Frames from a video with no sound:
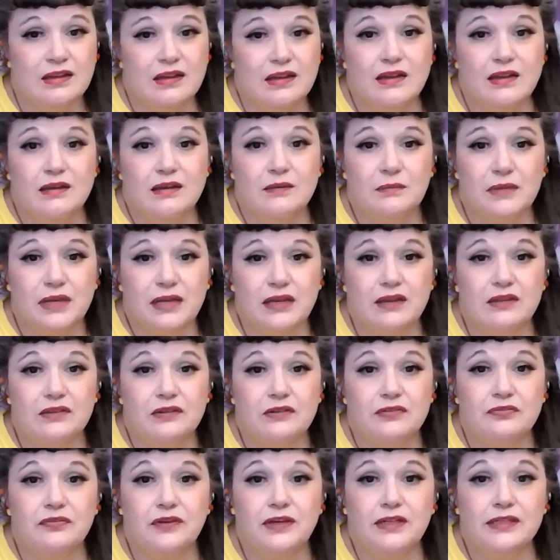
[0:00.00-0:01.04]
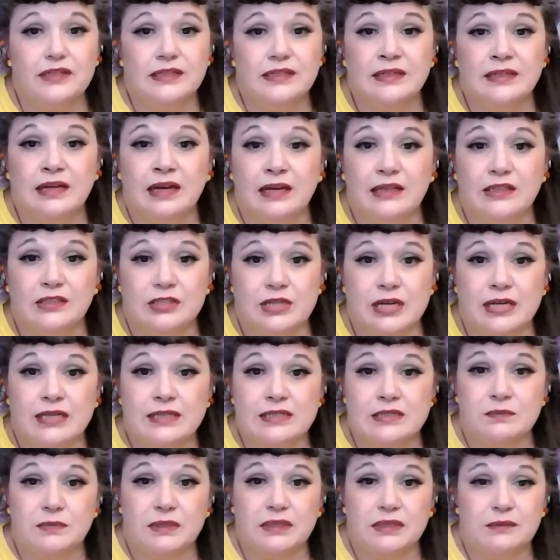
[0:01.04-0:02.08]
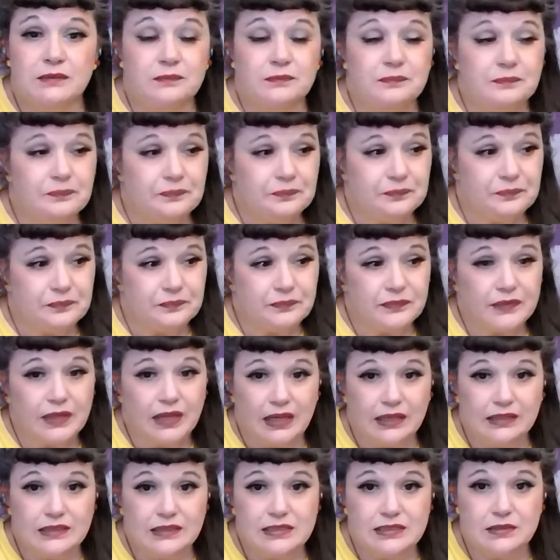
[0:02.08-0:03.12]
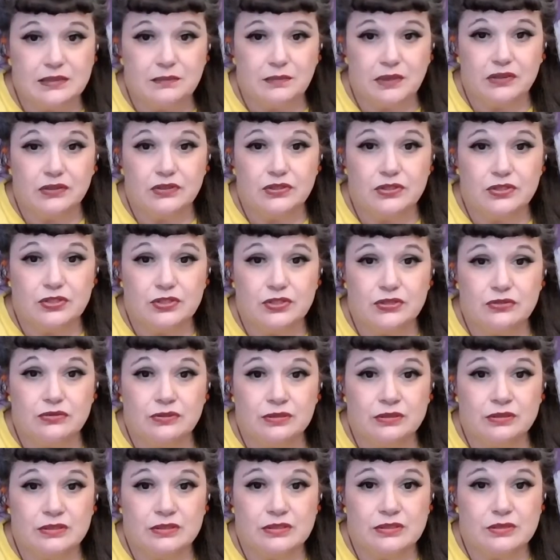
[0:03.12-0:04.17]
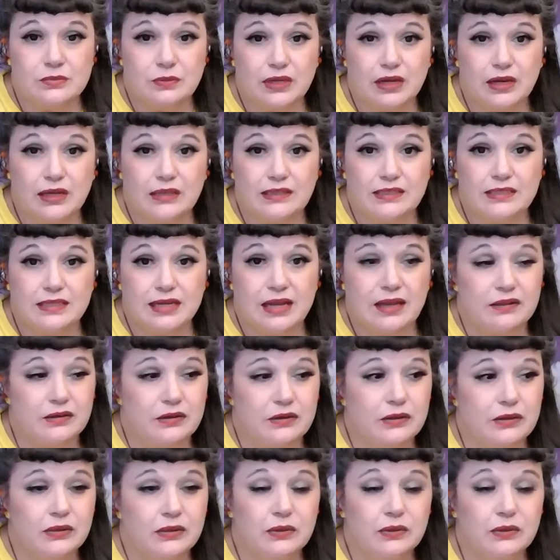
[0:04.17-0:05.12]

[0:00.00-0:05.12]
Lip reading: my other friend and I, Jasmine, and some other students, we got together.